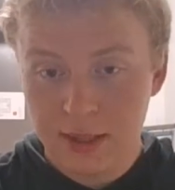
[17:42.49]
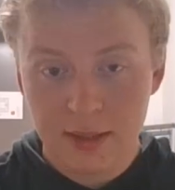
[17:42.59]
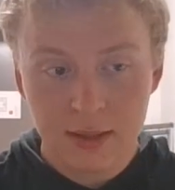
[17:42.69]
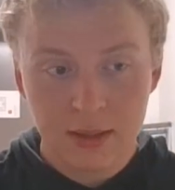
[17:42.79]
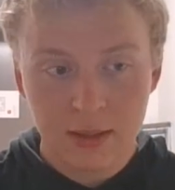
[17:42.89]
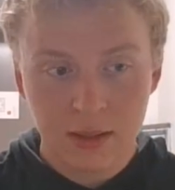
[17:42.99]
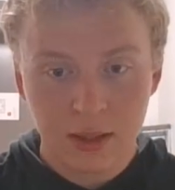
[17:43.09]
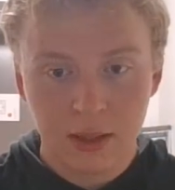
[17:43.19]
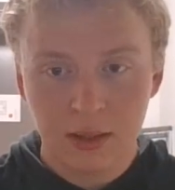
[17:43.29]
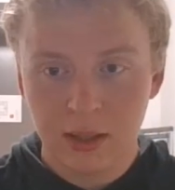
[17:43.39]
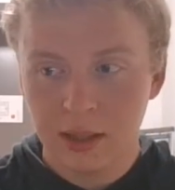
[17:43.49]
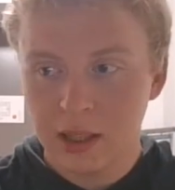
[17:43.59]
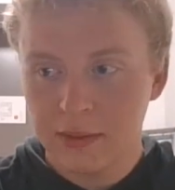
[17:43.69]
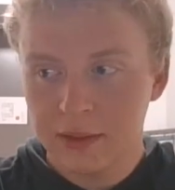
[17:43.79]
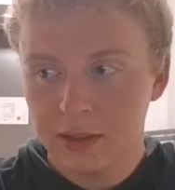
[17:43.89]
It's currently
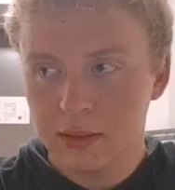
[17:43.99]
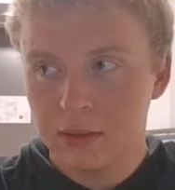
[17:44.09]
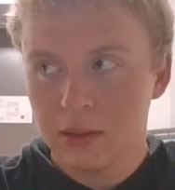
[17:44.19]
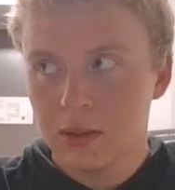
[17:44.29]
11,